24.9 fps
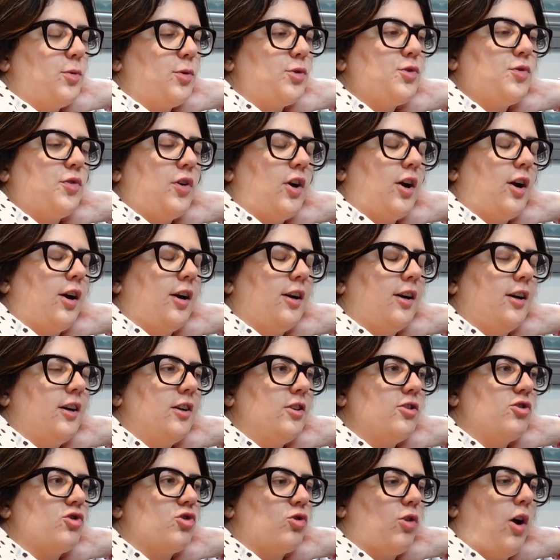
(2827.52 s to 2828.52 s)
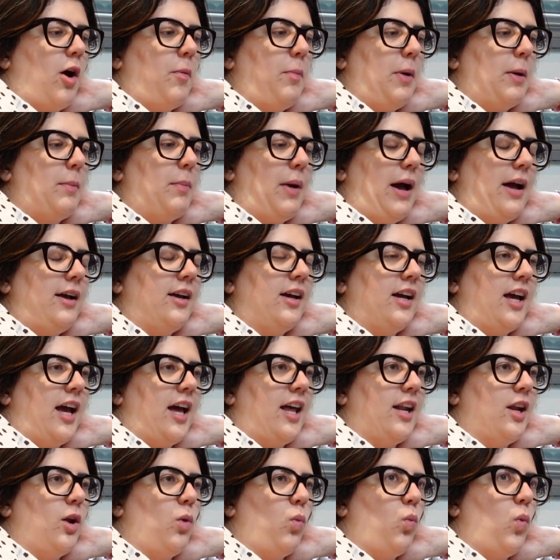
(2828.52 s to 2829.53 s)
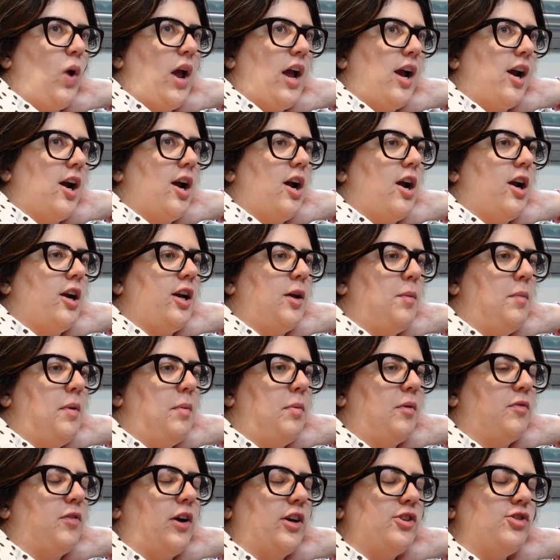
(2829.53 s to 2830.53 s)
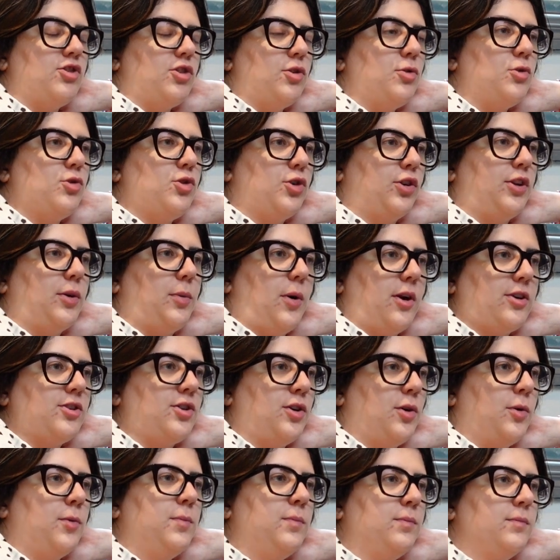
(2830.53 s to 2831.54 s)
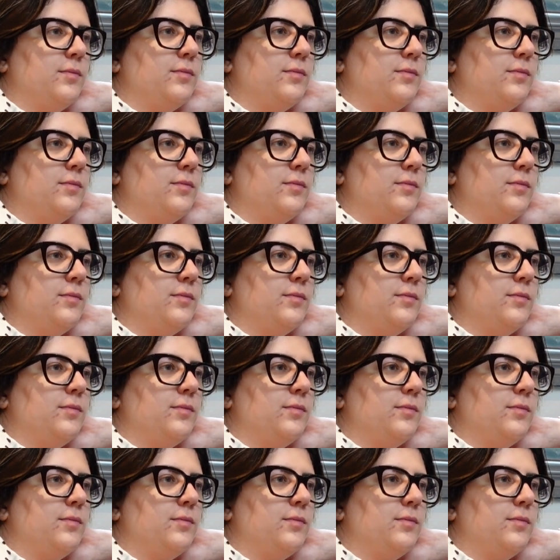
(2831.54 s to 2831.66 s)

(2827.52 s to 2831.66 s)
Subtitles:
so much for dropping back again. Where can people find you should they want to?